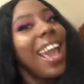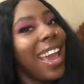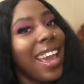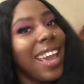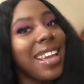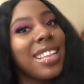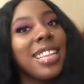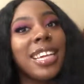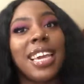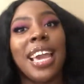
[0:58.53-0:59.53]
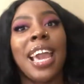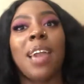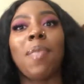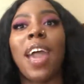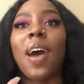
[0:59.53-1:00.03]
And she
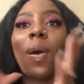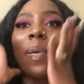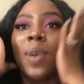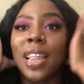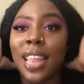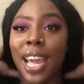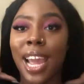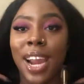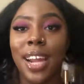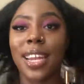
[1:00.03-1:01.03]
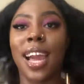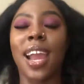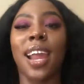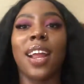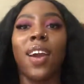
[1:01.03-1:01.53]
came out with a
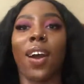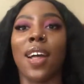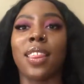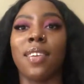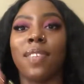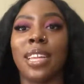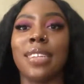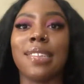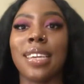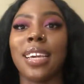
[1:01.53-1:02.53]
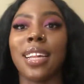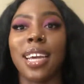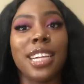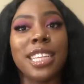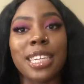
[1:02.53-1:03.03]
hairline called the Valenci
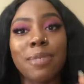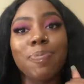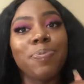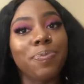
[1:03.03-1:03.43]
collection.